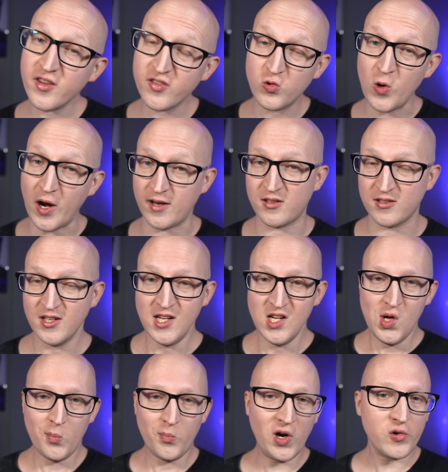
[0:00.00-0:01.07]
is great.
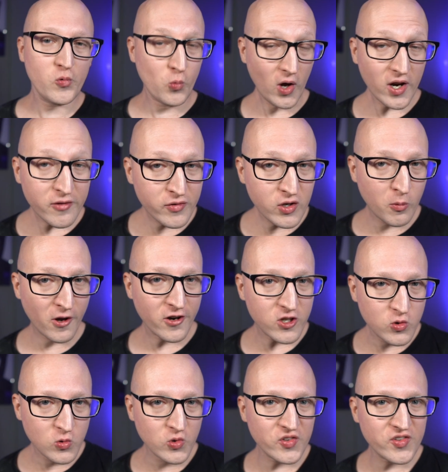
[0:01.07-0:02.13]
But what if you want to
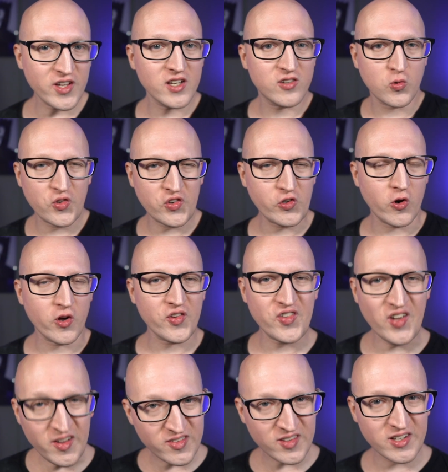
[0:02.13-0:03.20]
use it to store
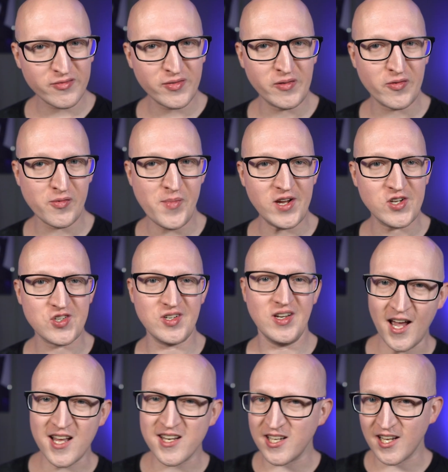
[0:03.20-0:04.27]
sensitive information?
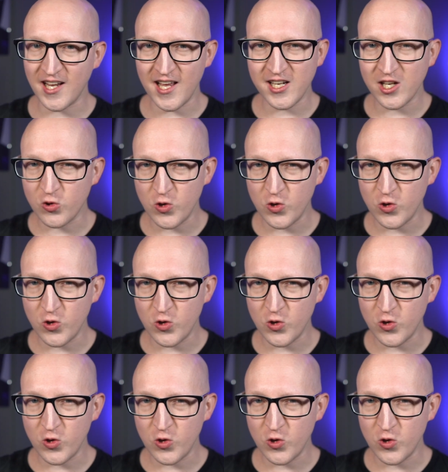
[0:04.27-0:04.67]
Adding any